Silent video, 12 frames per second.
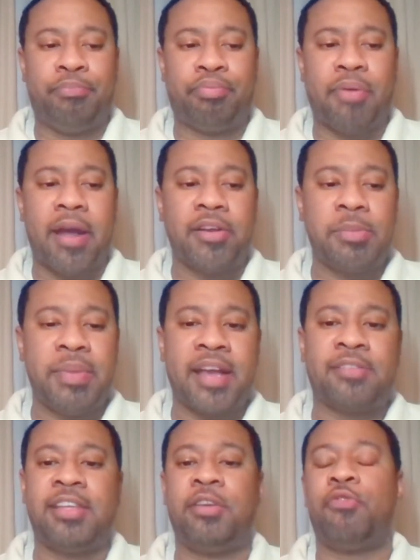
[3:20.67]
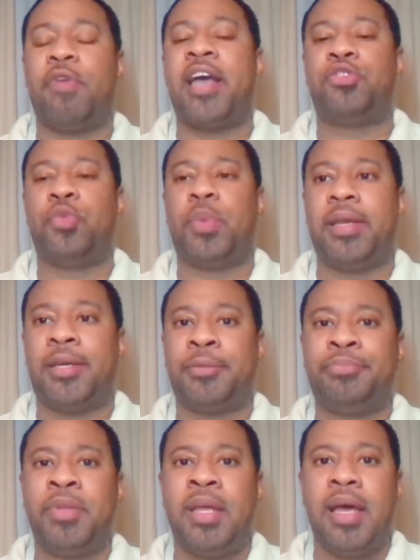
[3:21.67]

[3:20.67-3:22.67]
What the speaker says: Prior to me actually graduating,